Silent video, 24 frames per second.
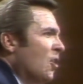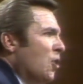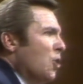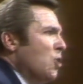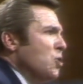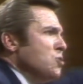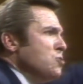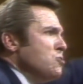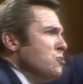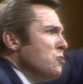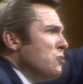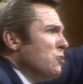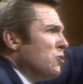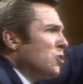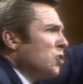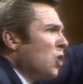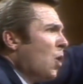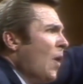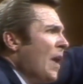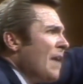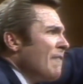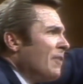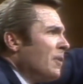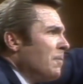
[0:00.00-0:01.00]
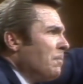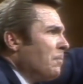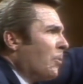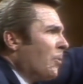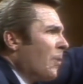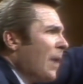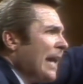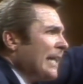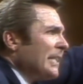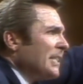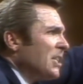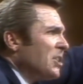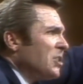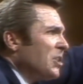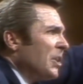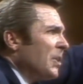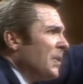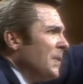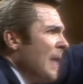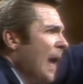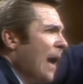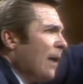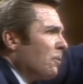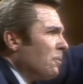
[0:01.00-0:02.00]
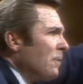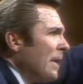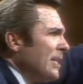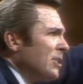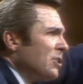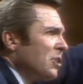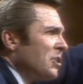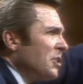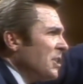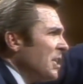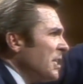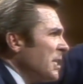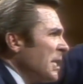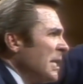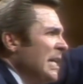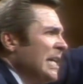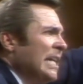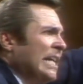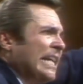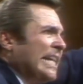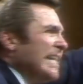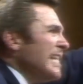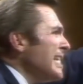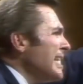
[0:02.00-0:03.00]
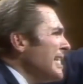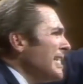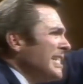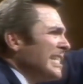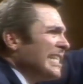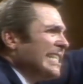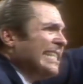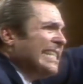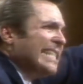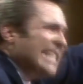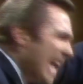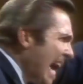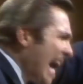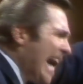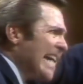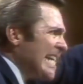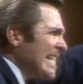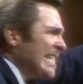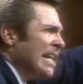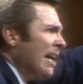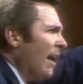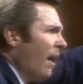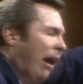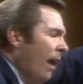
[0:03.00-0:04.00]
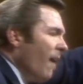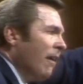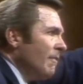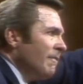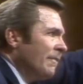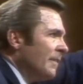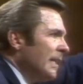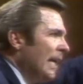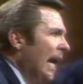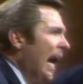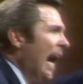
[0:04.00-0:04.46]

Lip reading: Whosoever practiseth not righteousness is not of